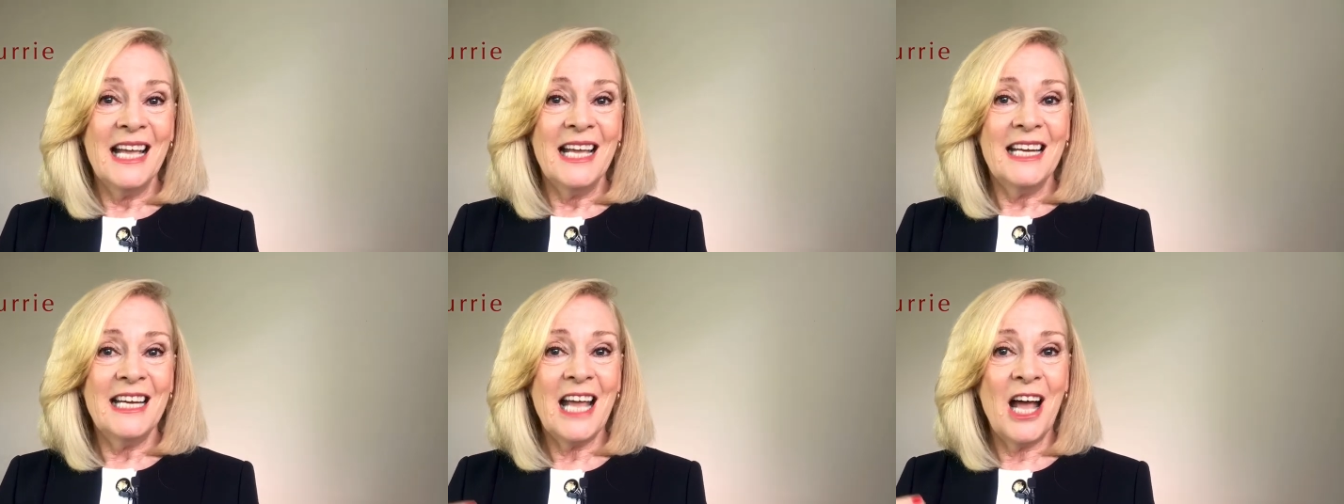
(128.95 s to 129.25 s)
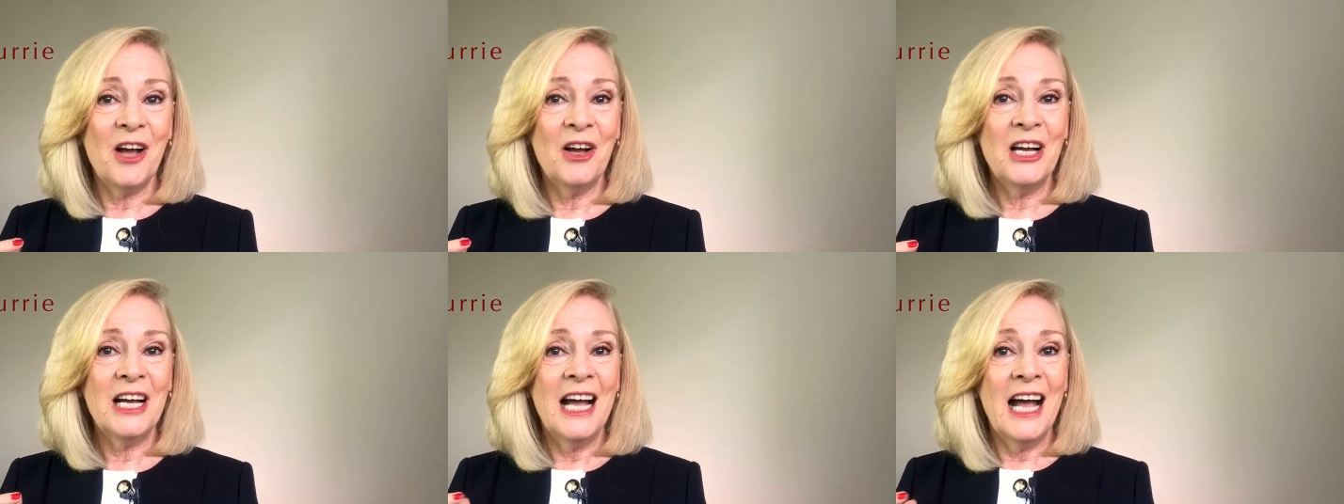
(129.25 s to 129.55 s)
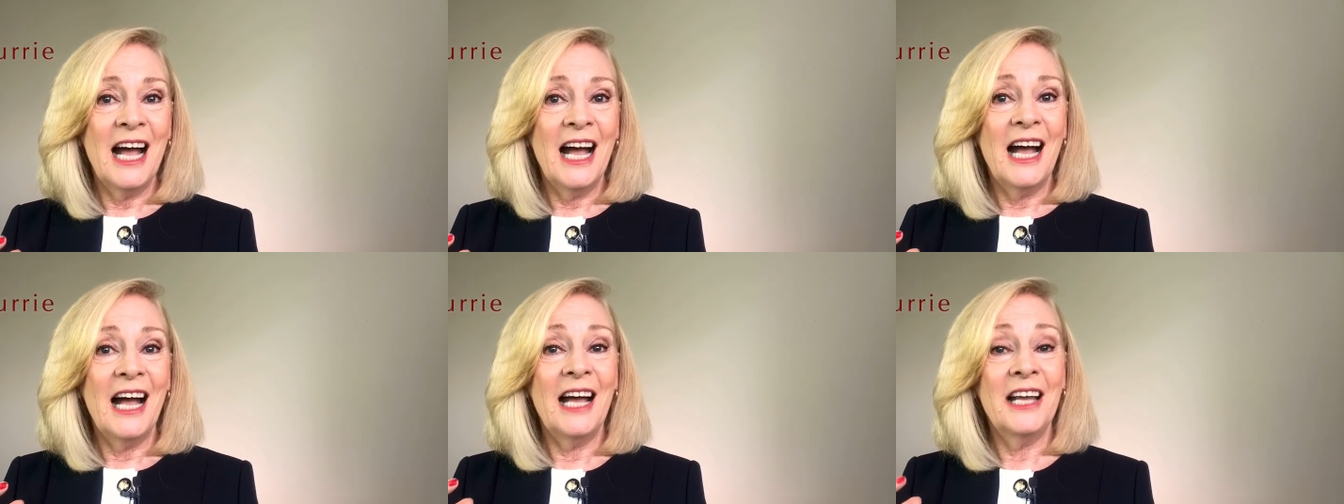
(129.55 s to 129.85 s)
Now,
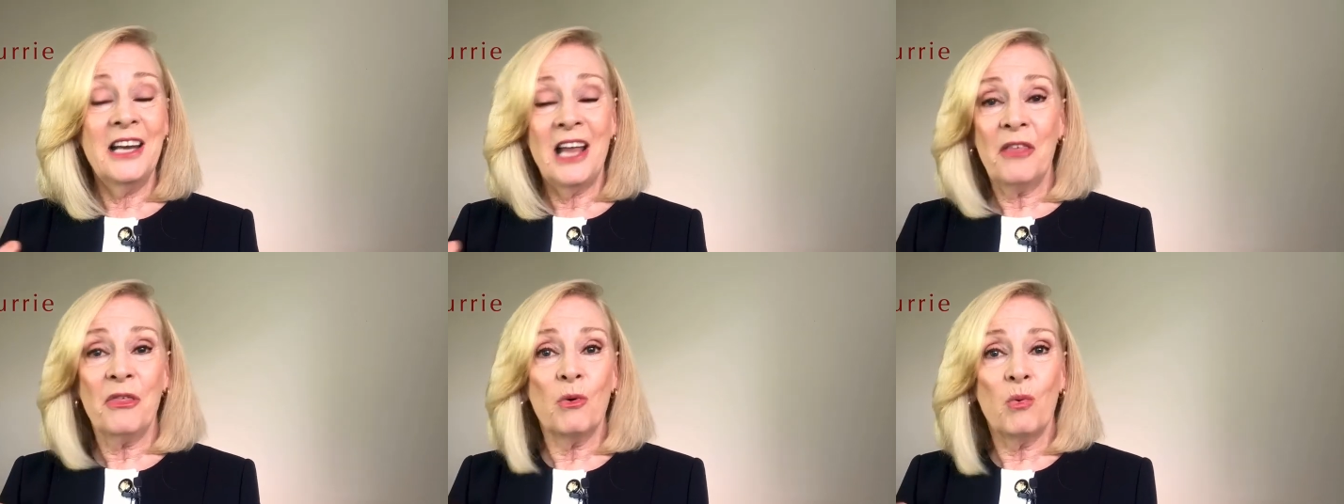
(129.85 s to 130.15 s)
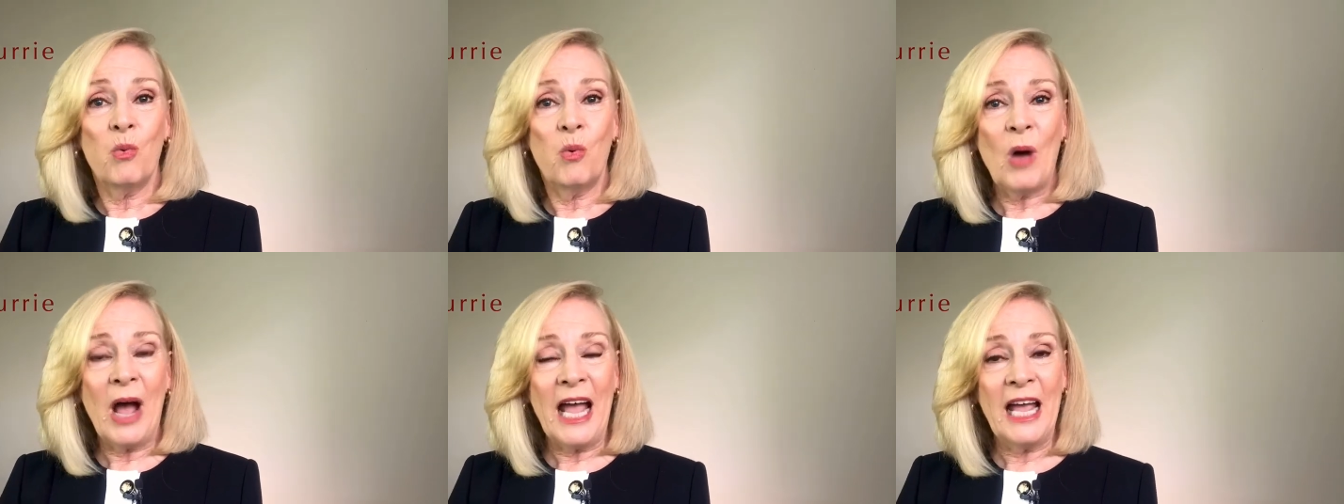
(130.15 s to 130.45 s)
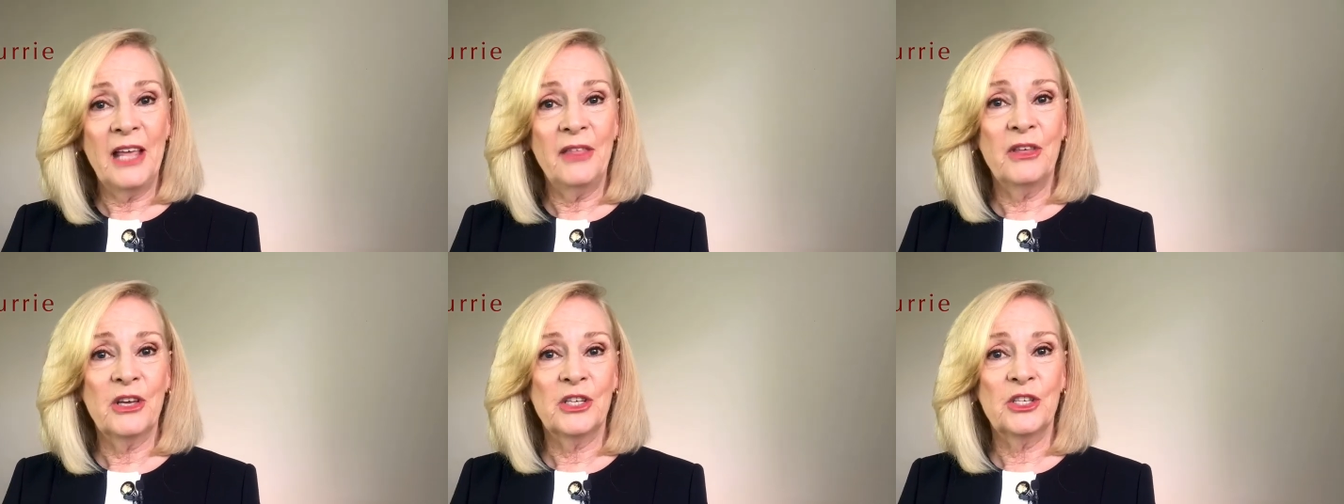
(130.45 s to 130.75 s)
another
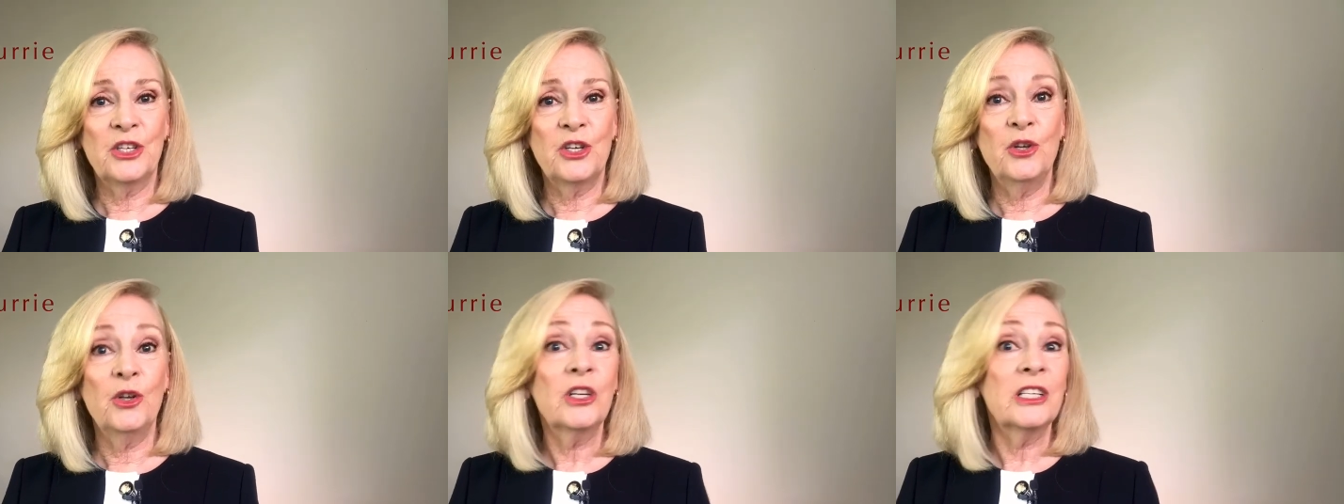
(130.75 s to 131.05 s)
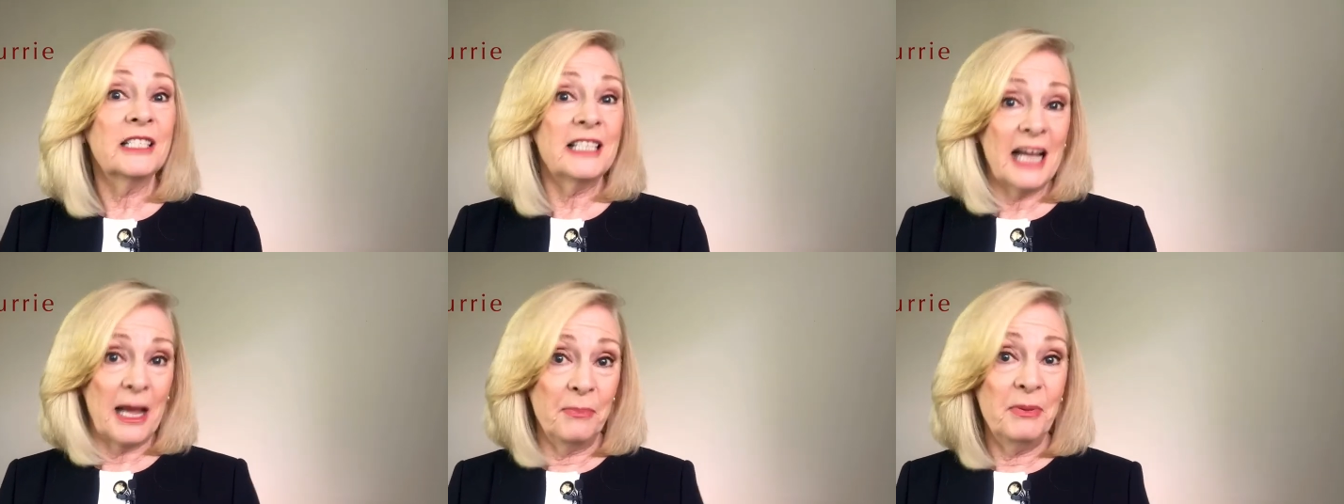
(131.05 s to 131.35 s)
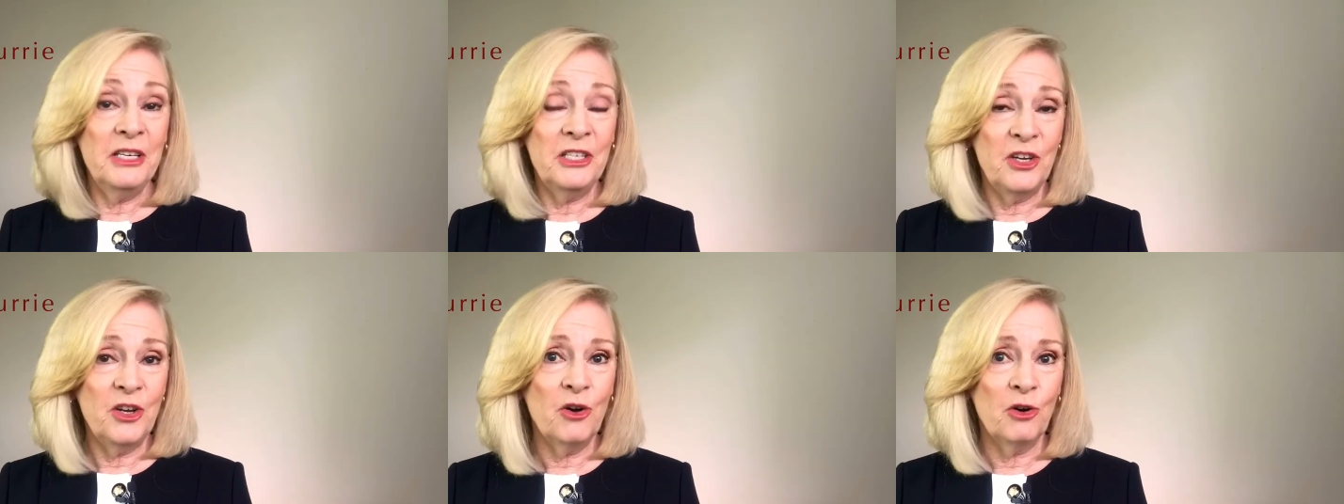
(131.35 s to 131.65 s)
way that you can tap
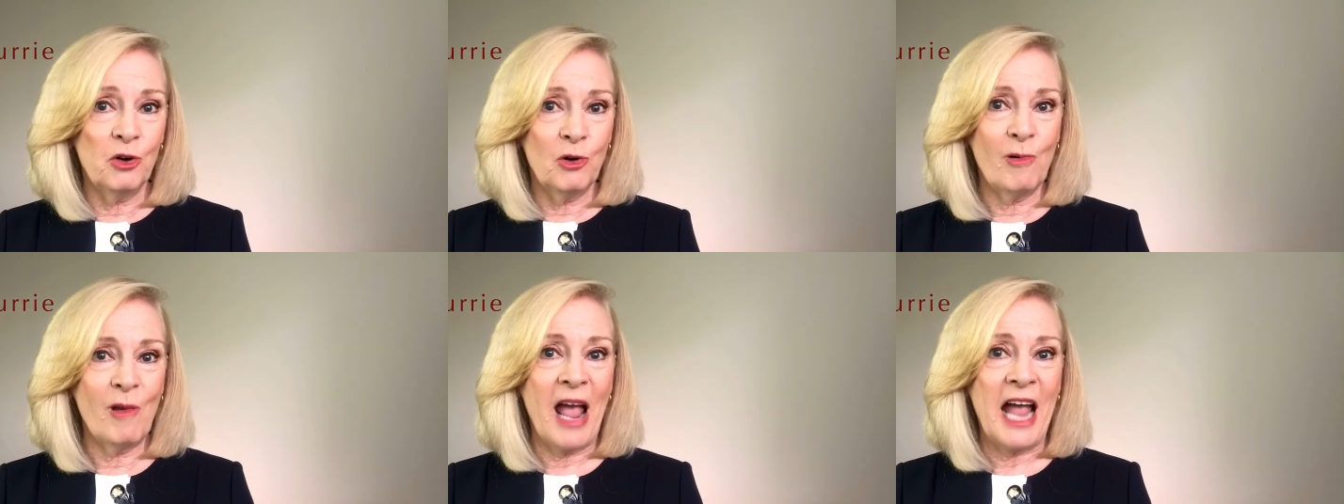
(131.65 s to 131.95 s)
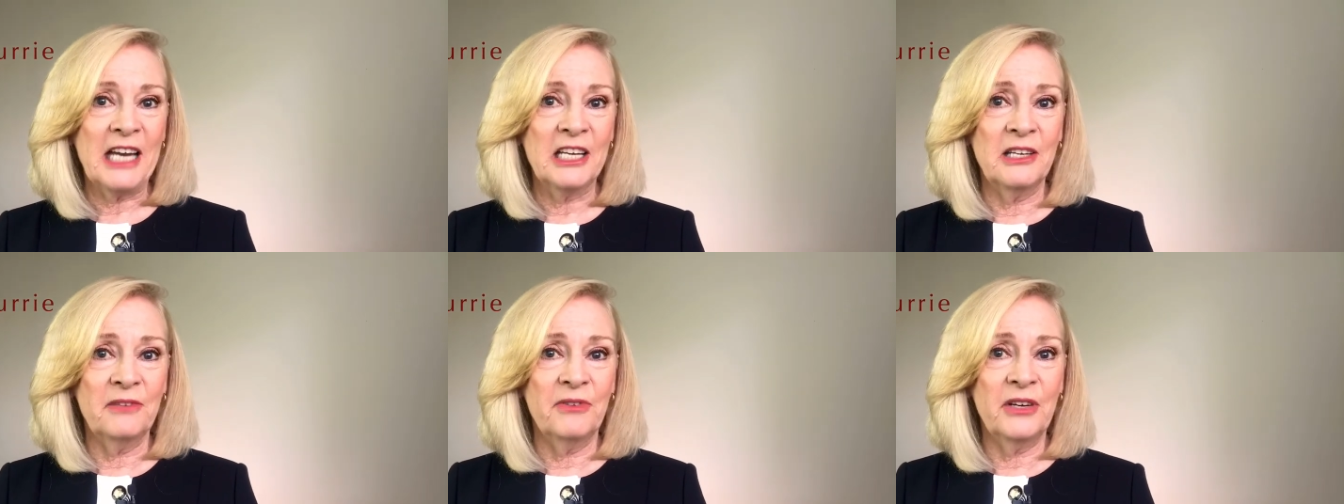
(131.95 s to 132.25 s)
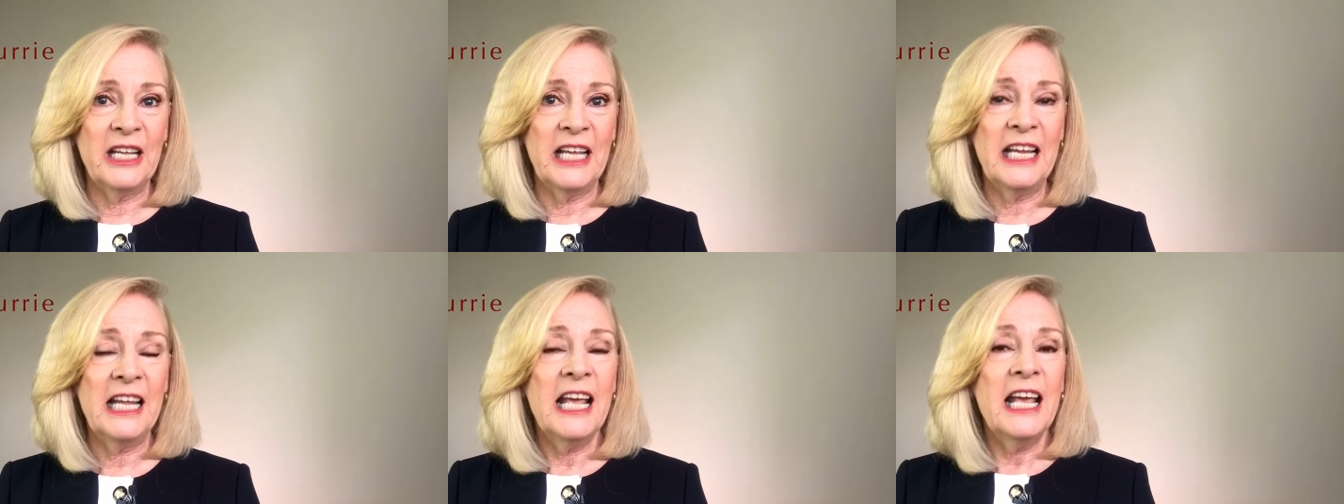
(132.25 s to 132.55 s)
into your
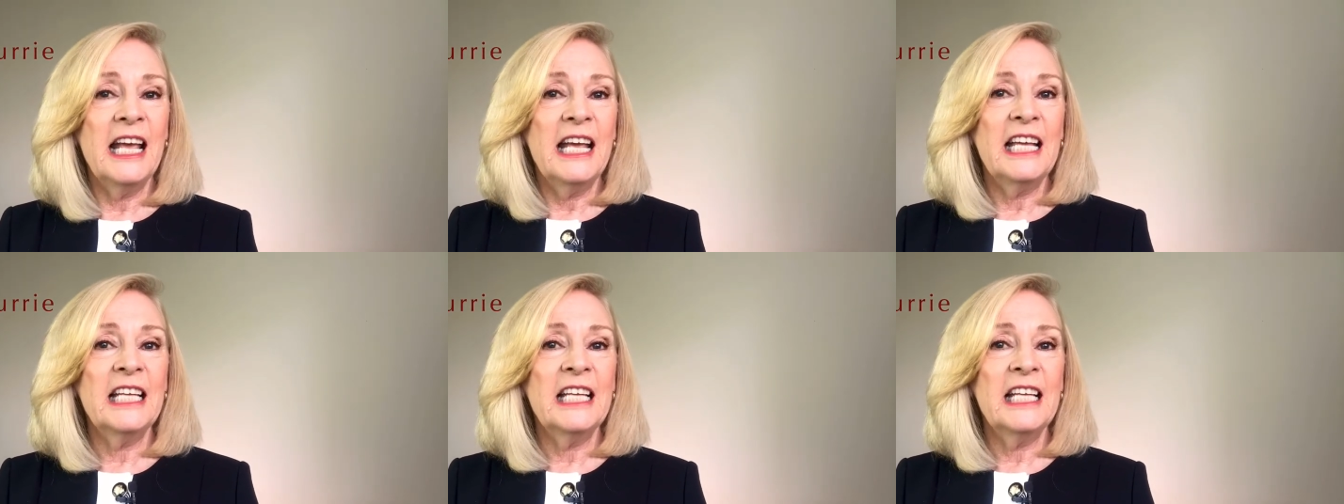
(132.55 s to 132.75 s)
creativity